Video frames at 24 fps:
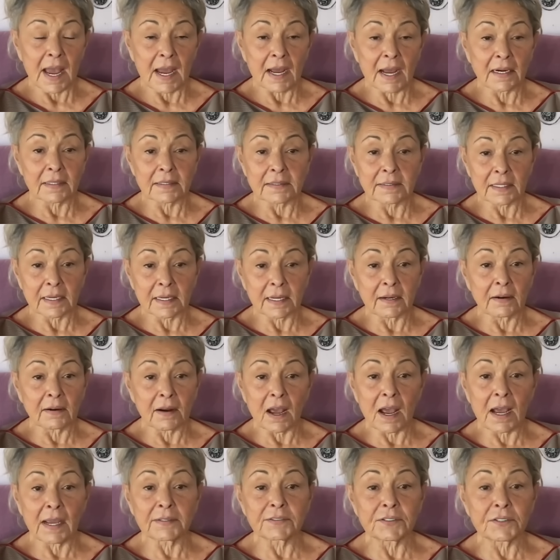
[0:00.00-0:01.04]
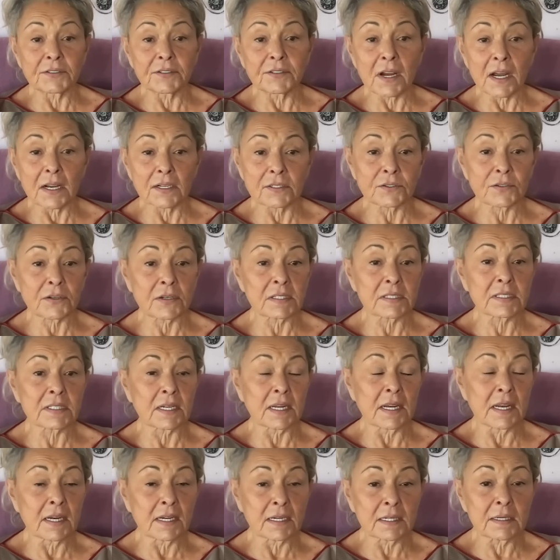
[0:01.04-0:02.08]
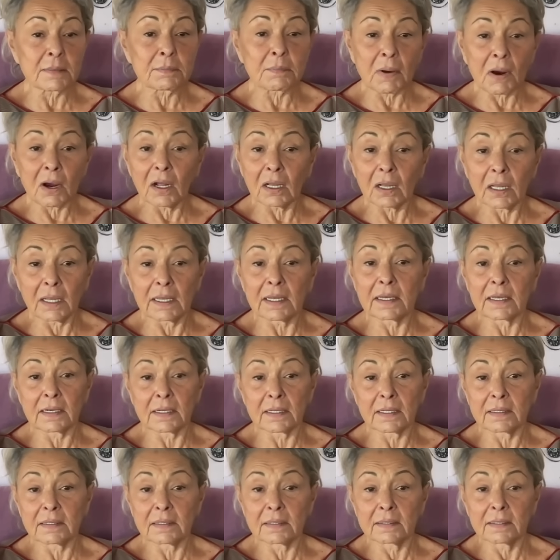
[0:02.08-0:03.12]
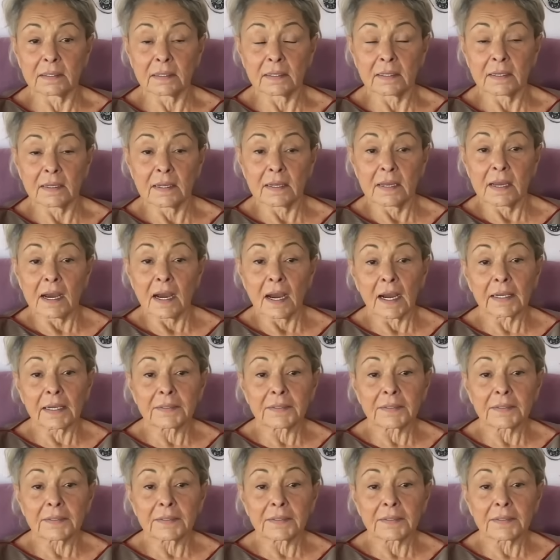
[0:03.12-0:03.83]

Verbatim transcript: Uh, I do not trust any bald headed. Yeah.